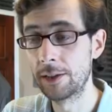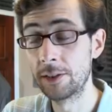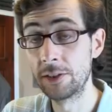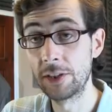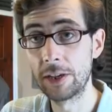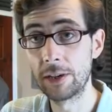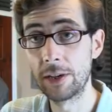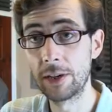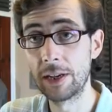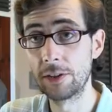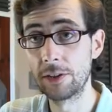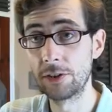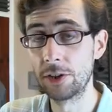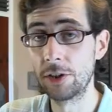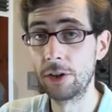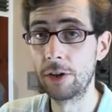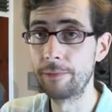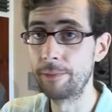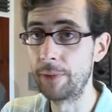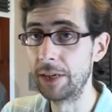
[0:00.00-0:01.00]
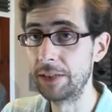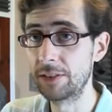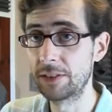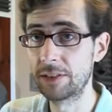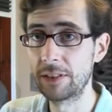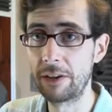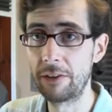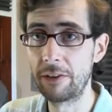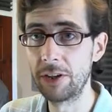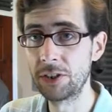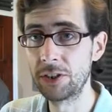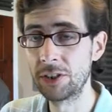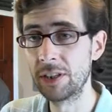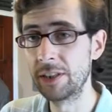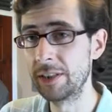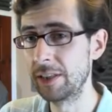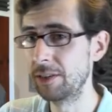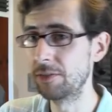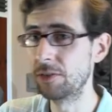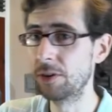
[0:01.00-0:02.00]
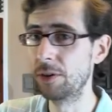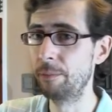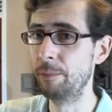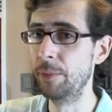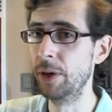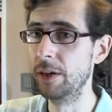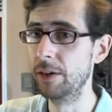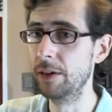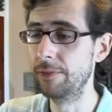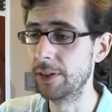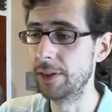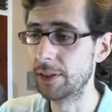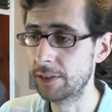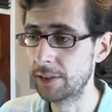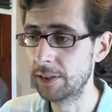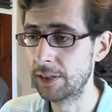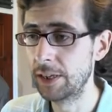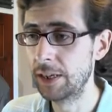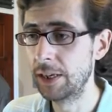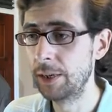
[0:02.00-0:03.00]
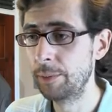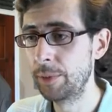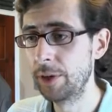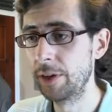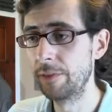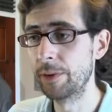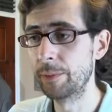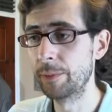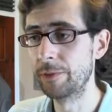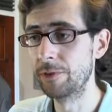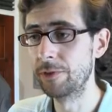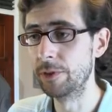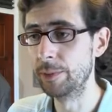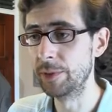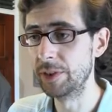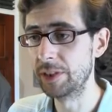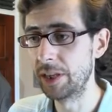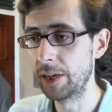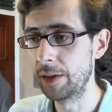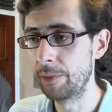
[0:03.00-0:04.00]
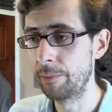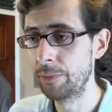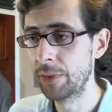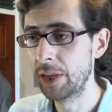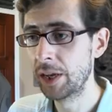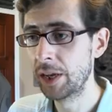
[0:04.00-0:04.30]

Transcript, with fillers: can tell you how to turn off mouse acceleration, and then you've got perfect perfect performance there.